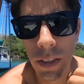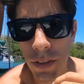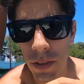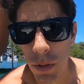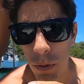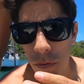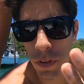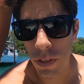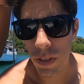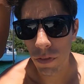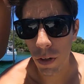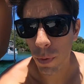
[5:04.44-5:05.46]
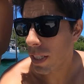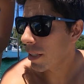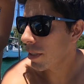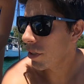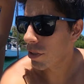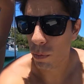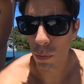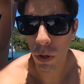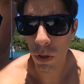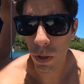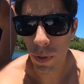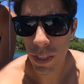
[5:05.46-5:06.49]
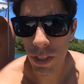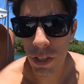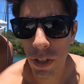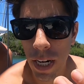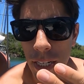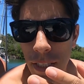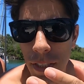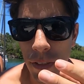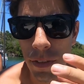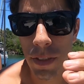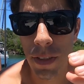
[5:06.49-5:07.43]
So first of all, we didn't use a roller. We just tried to use